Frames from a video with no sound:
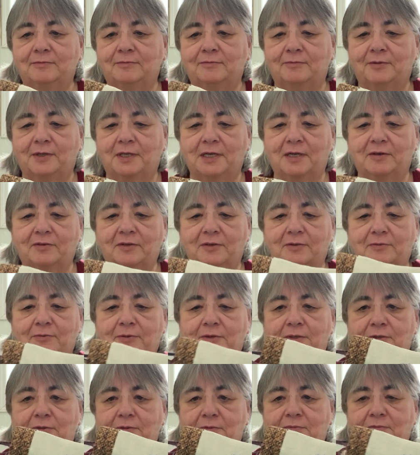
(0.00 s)
whatever
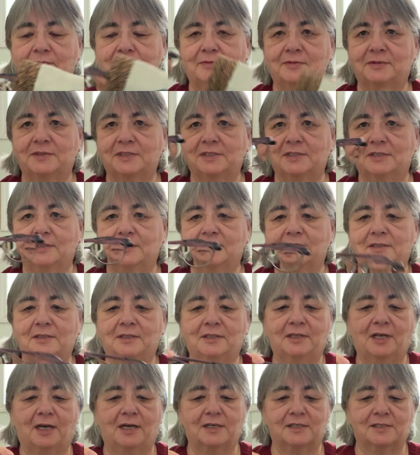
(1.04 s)

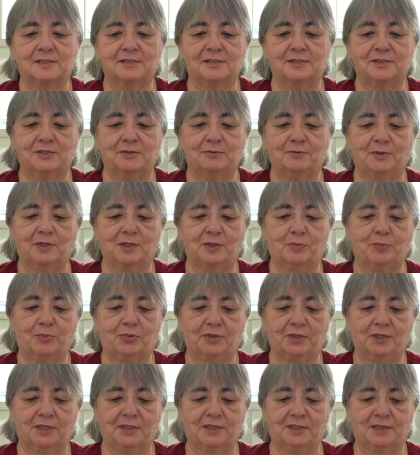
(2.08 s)
glasses you want to
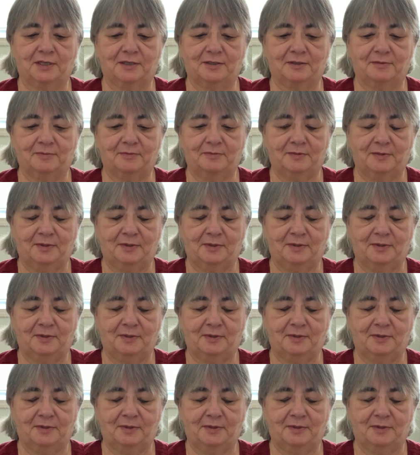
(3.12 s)
put in there.